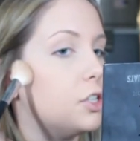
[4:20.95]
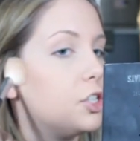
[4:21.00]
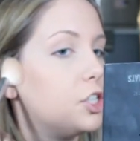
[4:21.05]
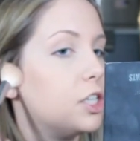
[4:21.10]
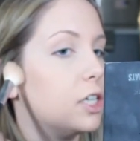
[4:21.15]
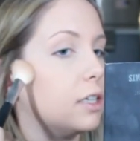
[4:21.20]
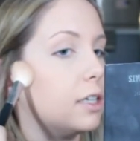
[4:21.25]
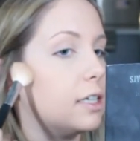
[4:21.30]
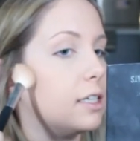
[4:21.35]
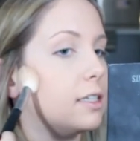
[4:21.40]

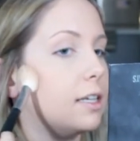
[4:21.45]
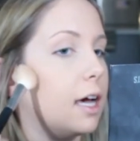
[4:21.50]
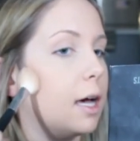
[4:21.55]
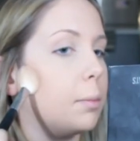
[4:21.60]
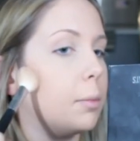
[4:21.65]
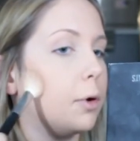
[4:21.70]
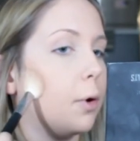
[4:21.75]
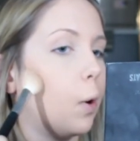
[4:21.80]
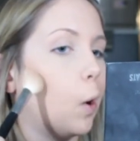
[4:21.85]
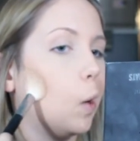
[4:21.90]
gently
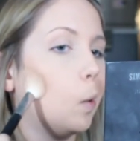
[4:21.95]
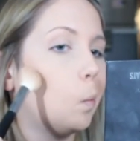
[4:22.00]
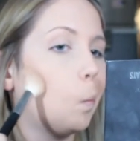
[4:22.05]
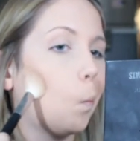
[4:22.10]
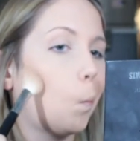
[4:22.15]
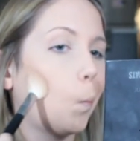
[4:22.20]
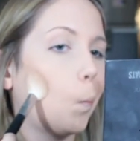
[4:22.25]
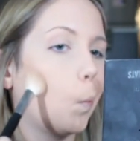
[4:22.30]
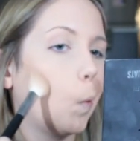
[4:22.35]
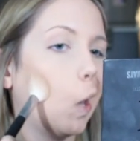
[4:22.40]
dab it on,
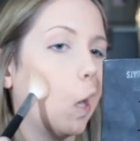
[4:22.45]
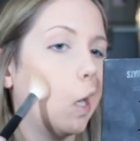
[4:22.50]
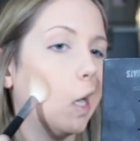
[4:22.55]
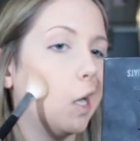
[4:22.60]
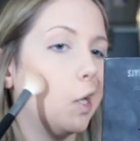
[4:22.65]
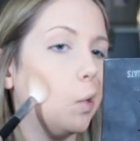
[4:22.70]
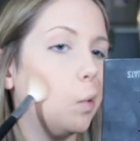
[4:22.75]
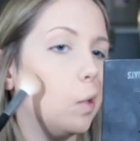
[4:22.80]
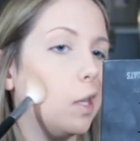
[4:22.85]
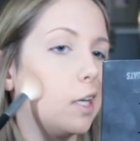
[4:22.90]
and
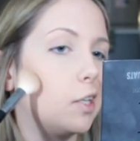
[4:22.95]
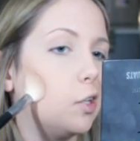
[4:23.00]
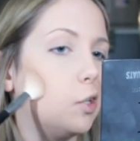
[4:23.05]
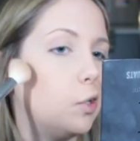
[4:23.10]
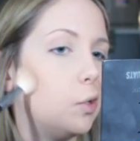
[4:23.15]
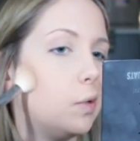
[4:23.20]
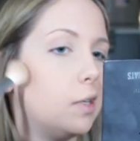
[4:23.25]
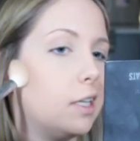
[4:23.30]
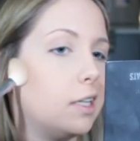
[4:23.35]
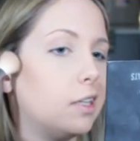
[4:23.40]
I don't like to
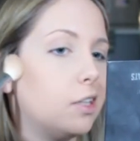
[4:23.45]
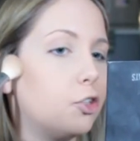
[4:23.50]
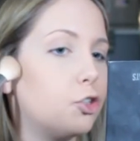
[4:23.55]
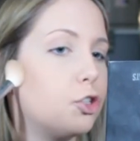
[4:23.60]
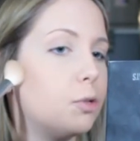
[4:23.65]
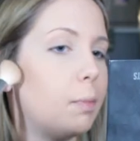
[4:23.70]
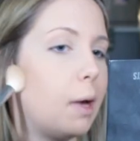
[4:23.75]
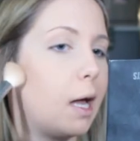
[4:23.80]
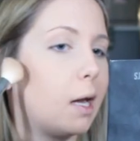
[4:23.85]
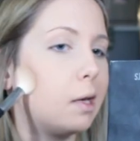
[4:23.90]
do anything
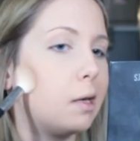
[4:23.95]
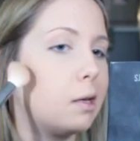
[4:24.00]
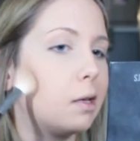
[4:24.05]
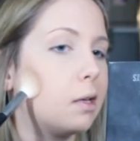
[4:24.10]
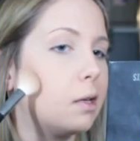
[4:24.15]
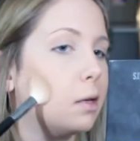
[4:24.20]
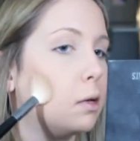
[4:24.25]
dramatic